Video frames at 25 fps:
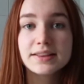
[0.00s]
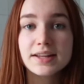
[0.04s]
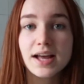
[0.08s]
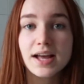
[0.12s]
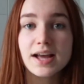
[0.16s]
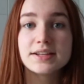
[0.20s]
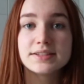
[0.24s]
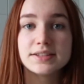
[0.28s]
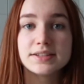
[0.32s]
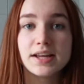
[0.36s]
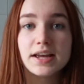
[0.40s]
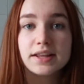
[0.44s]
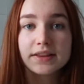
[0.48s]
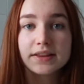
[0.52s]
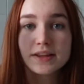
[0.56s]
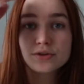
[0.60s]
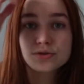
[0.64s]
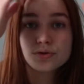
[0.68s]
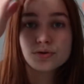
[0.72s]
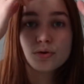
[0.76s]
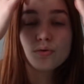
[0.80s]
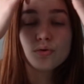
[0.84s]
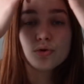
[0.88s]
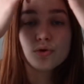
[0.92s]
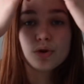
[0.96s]
And that is it.
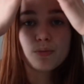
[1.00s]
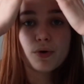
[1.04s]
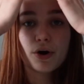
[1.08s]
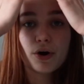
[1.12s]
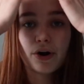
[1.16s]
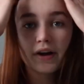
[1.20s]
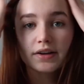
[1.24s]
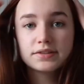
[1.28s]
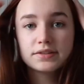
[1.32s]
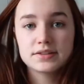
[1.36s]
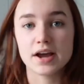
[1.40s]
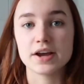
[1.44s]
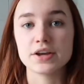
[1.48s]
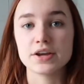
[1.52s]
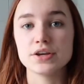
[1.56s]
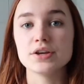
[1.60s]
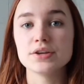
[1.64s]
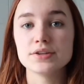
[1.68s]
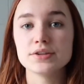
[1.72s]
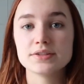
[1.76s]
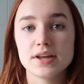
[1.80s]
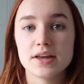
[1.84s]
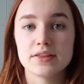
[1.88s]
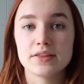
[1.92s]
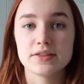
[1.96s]
Those are all the products I
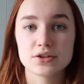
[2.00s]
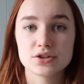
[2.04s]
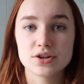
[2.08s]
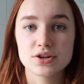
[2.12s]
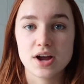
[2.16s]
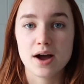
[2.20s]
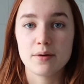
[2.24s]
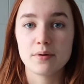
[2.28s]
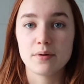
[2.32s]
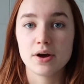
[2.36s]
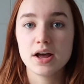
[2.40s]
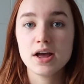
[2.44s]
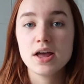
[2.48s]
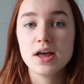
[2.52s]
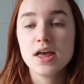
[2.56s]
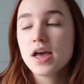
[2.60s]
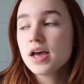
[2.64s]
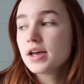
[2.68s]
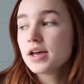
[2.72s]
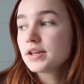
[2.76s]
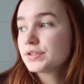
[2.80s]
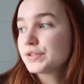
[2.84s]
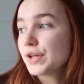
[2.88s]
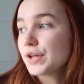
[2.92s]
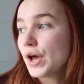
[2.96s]
use in the shower.
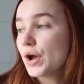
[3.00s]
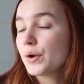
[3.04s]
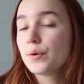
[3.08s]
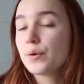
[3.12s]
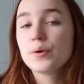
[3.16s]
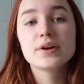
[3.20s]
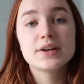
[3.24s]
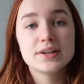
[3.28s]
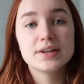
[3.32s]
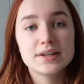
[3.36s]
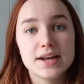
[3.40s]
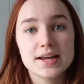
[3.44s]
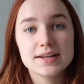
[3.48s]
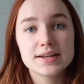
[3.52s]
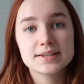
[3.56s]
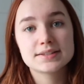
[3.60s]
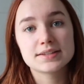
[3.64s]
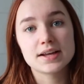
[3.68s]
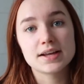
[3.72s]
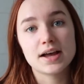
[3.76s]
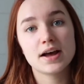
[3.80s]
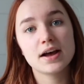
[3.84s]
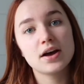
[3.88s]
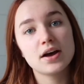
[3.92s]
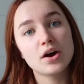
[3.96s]
So let's
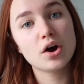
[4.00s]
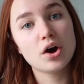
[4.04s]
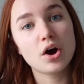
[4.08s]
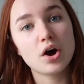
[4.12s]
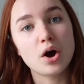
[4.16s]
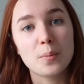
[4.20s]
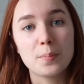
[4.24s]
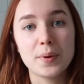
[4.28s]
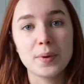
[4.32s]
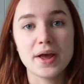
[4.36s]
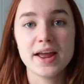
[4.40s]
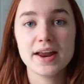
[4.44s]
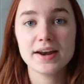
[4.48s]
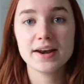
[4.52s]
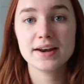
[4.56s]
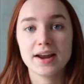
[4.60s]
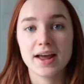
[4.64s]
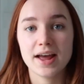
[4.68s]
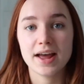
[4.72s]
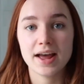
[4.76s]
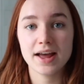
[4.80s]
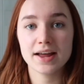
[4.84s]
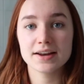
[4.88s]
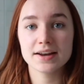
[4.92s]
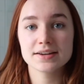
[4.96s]
hop
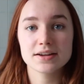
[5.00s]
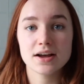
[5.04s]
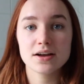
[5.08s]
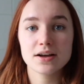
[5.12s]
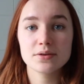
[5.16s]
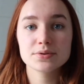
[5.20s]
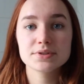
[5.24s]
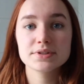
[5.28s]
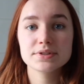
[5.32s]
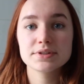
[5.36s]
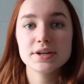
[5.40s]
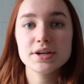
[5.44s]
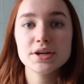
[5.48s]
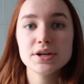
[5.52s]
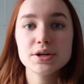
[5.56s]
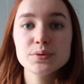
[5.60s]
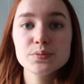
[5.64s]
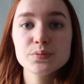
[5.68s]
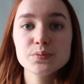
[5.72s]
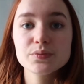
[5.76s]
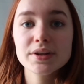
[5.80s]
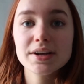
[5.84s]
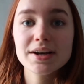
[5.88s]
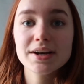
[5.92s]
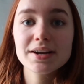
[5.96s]
in and I'll see
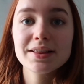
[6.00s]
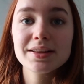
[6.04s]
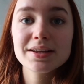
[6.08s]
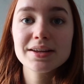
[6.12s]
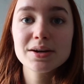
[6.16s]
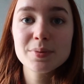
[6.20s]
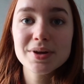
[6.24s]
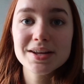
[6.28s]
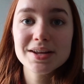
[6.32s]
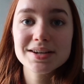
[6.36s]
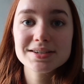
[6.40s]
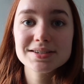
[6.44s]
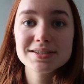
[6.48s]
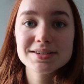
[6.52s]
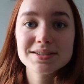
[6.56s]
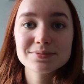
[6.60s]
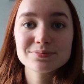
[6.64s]
you in a little bit.